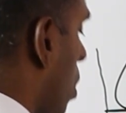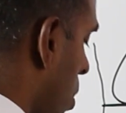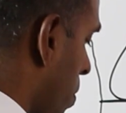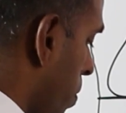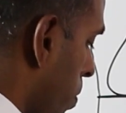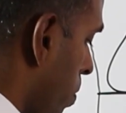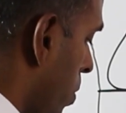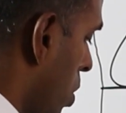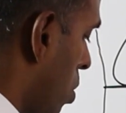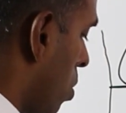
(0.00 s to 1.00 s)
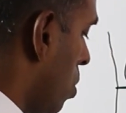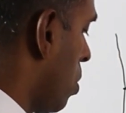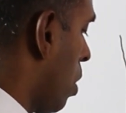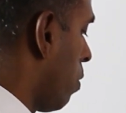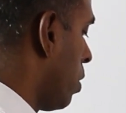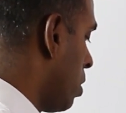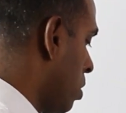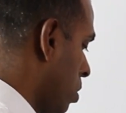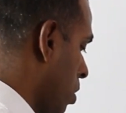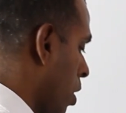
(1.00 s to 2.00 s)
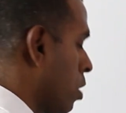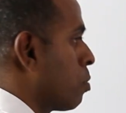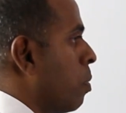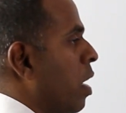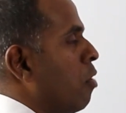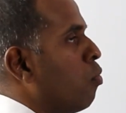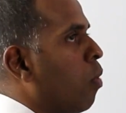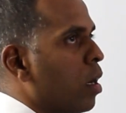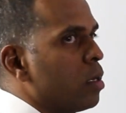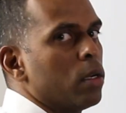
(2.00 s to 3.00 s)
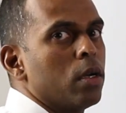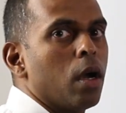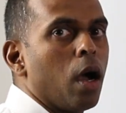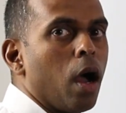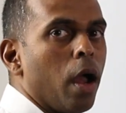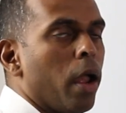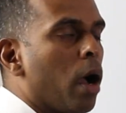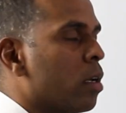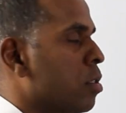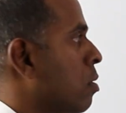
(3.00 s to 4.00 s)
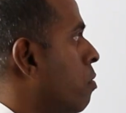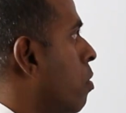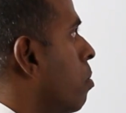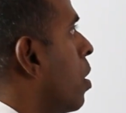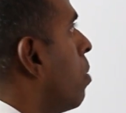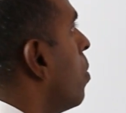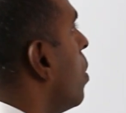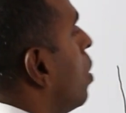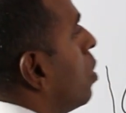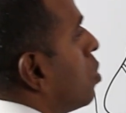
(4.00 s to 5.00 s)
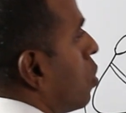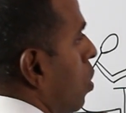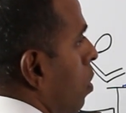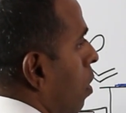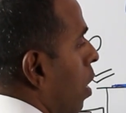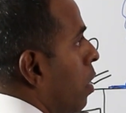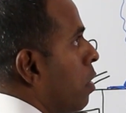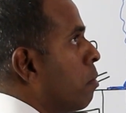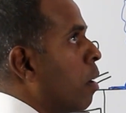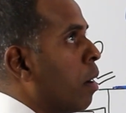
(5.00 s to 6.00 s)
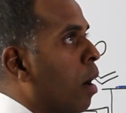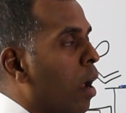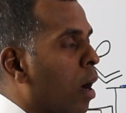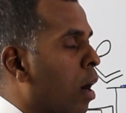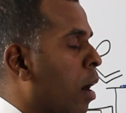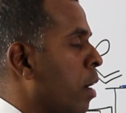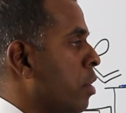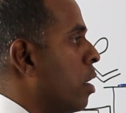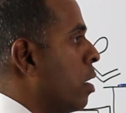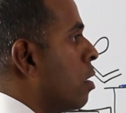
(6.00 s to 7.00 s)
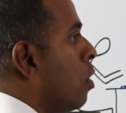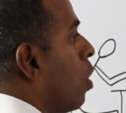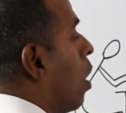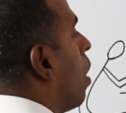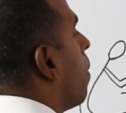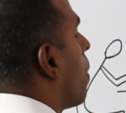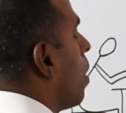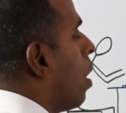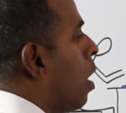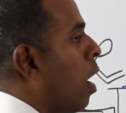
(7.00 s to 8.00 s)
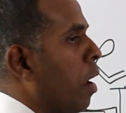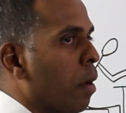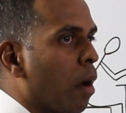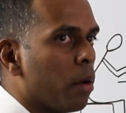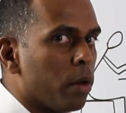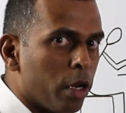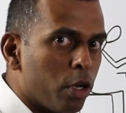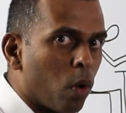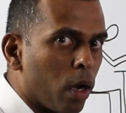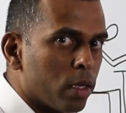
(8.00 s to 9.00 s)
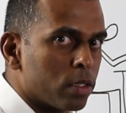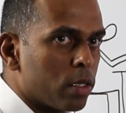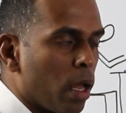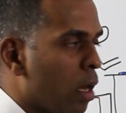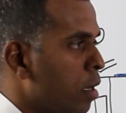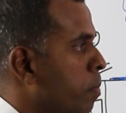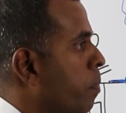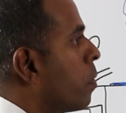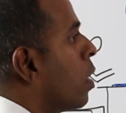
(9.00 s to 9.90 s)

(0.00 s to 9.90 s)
Alright, so I will explain what I ask from them. So I think I need to understand